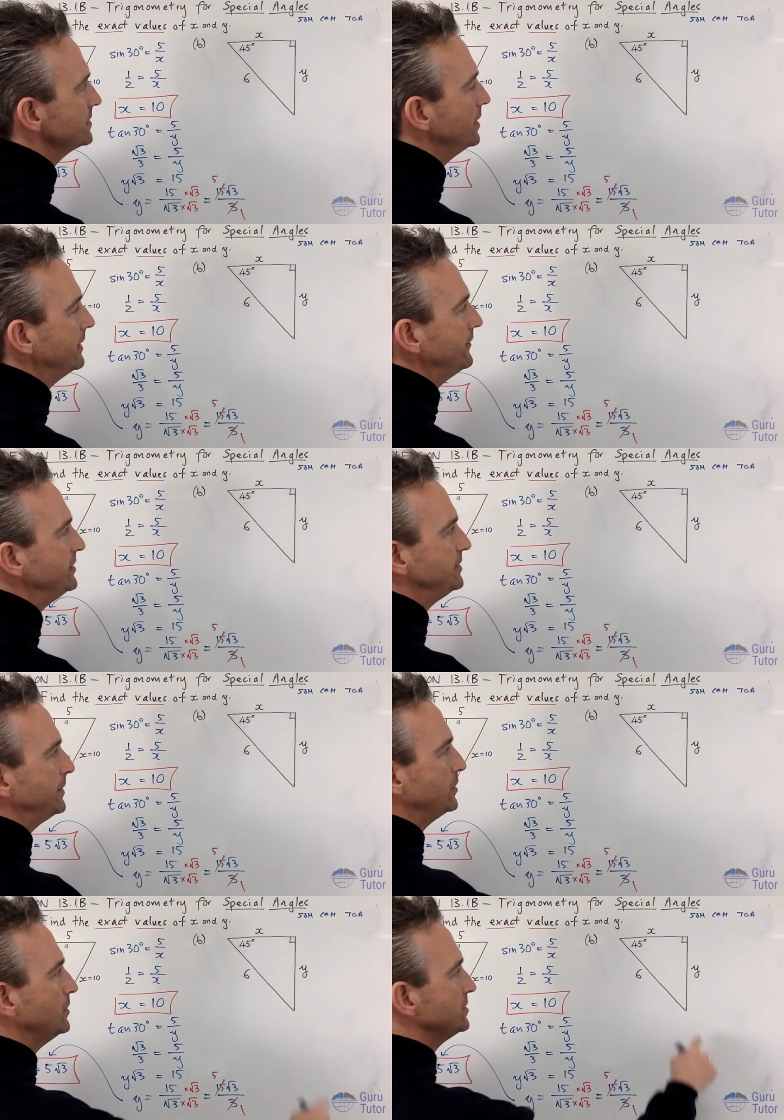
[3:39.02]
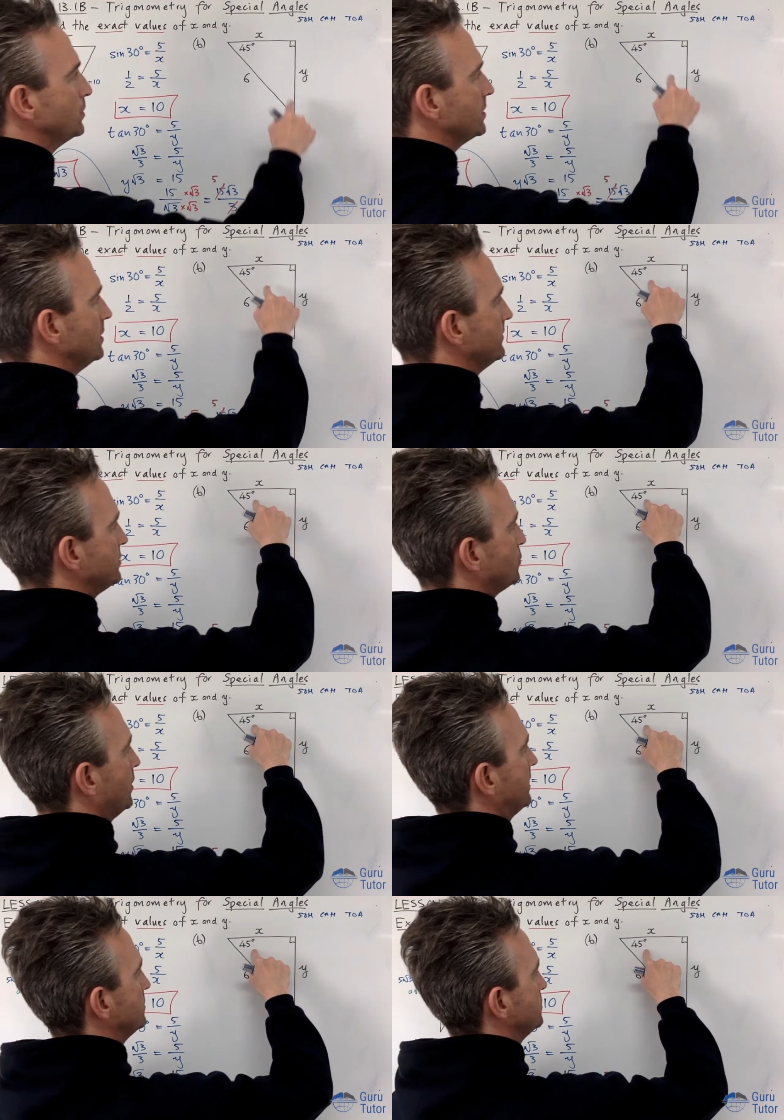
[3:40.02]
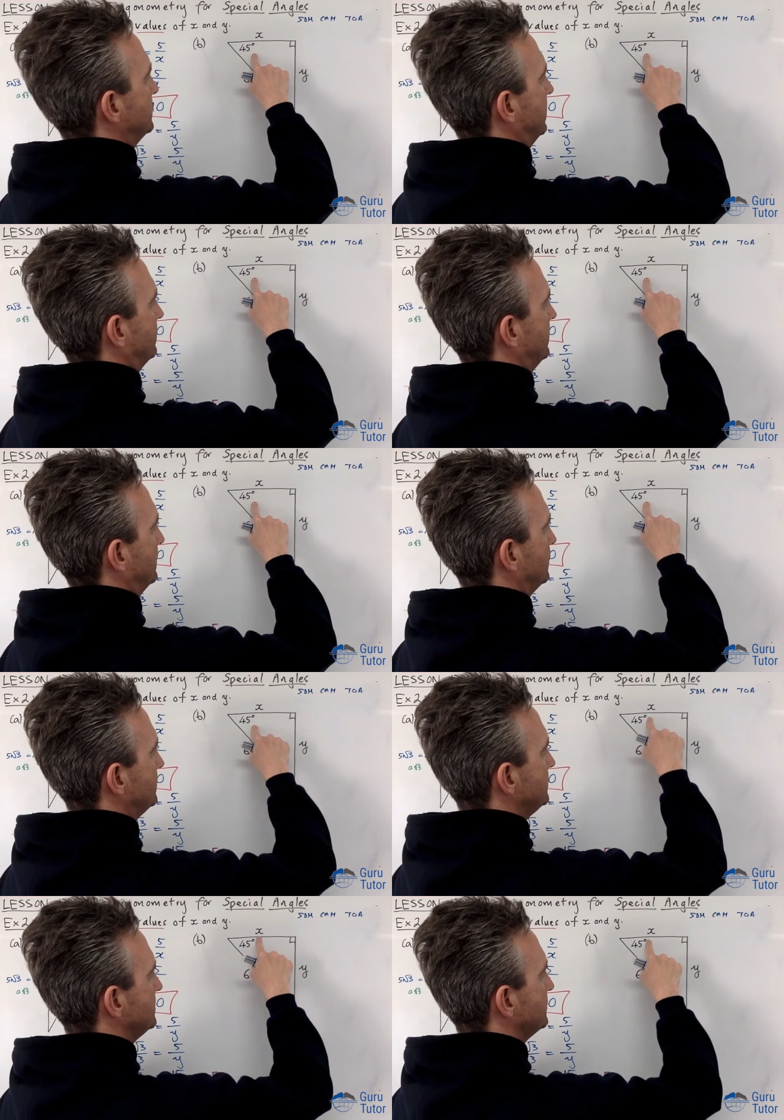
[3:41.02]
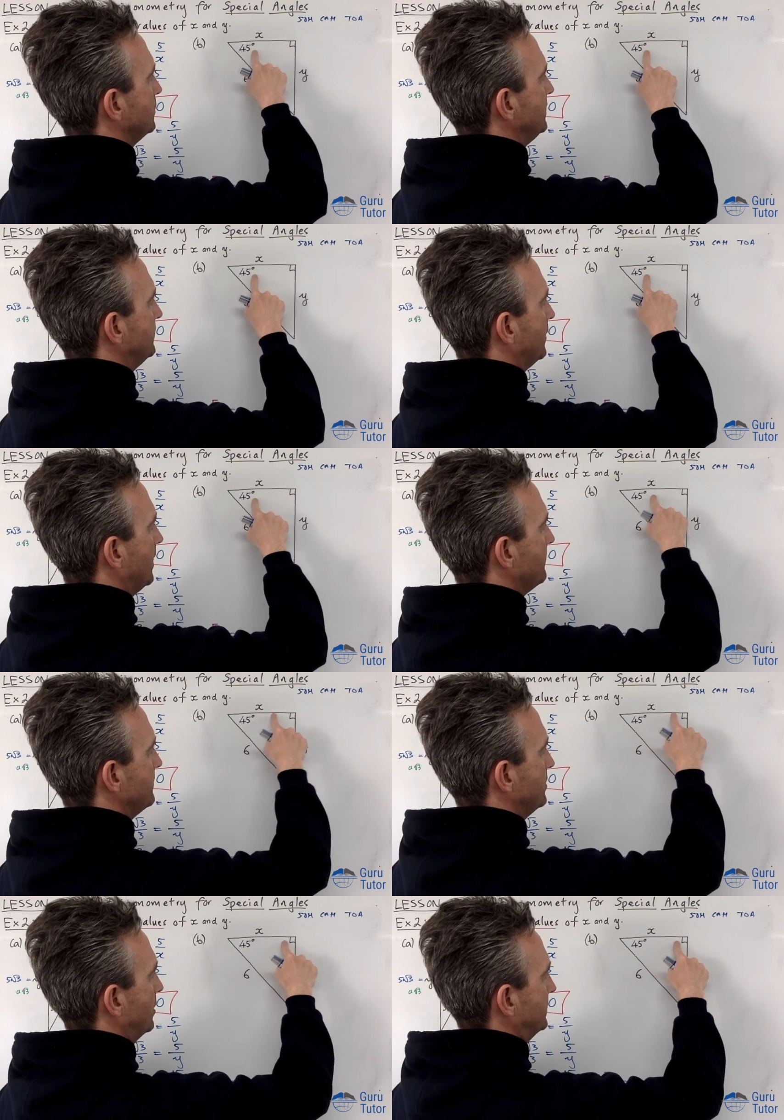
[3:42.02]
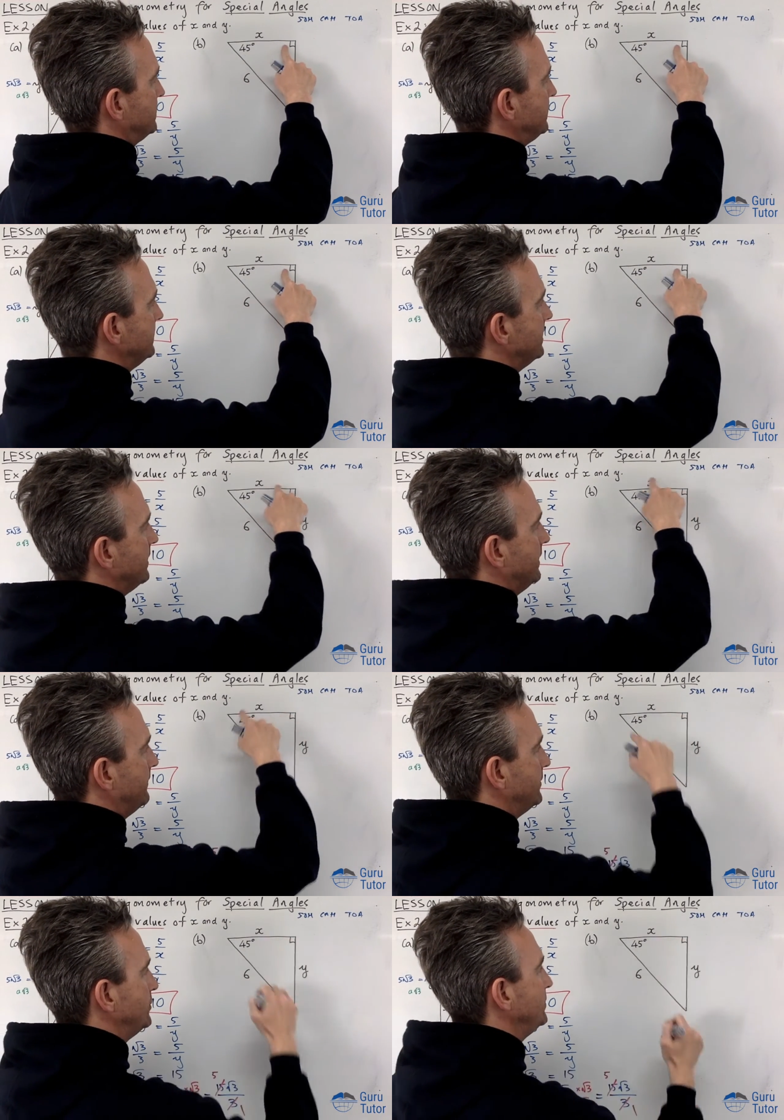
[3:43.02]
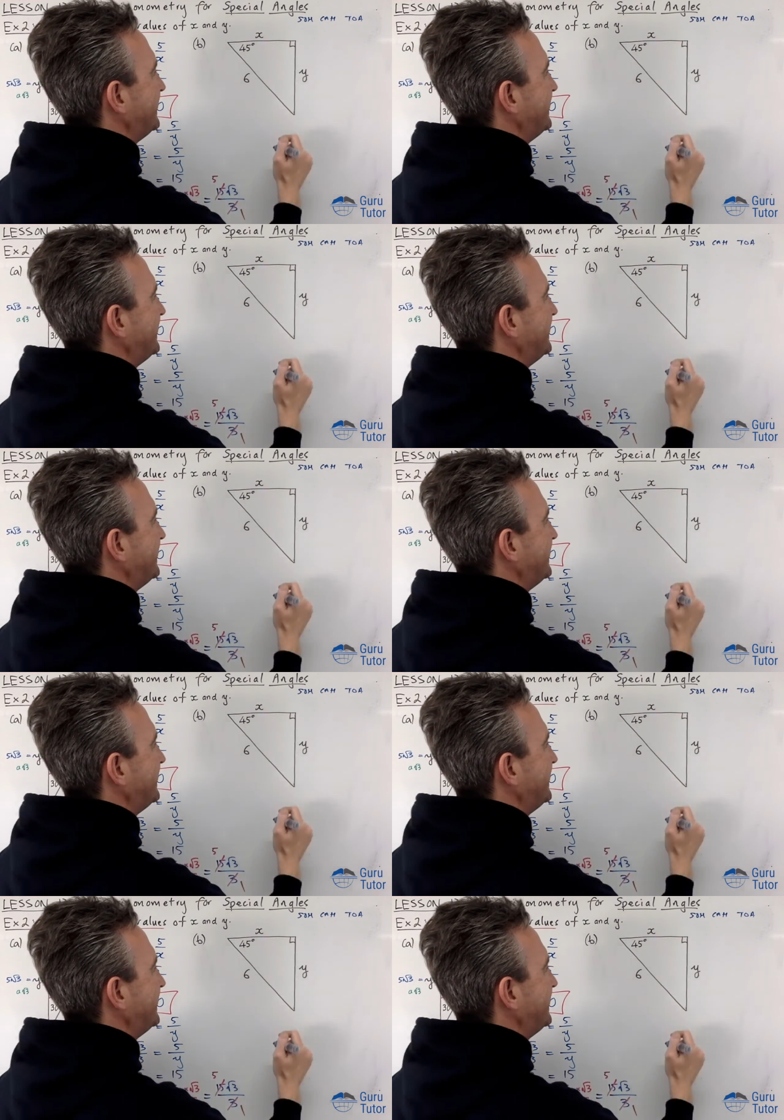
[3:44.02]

is kind of easy because what kind of a triangle do we have here? Well, this is 45, 90. If you do